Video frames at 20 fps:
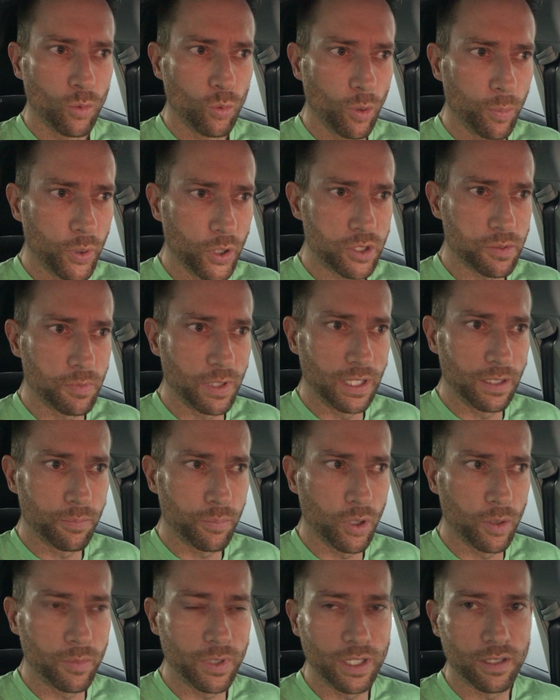put me
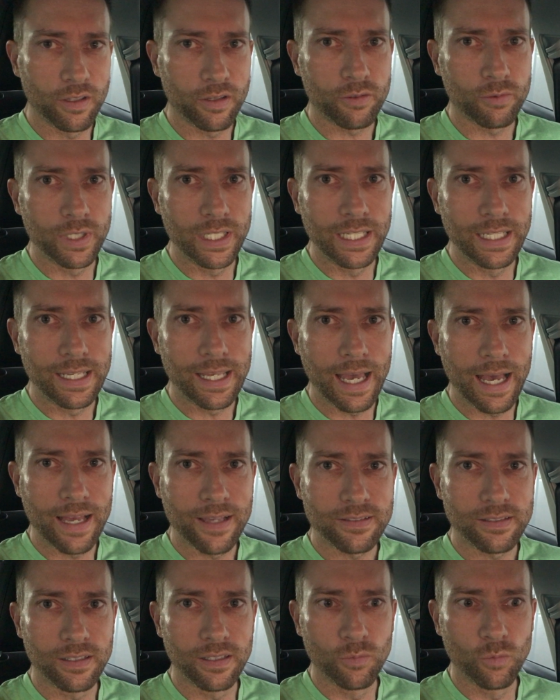in the 3D
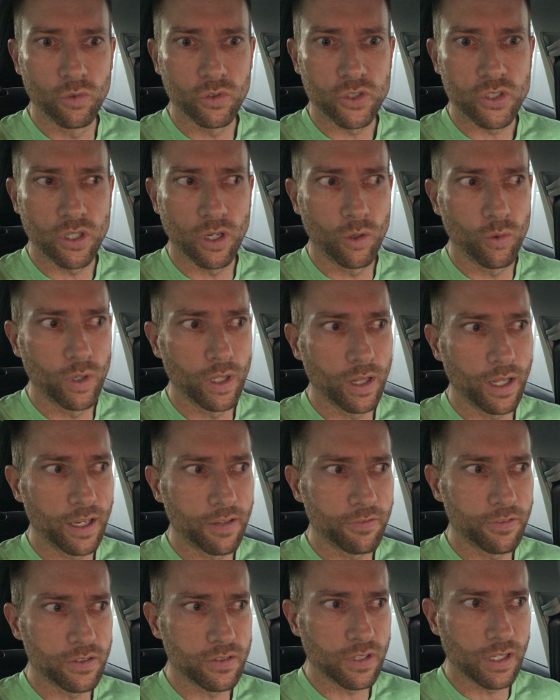cast, and then we'll show what life is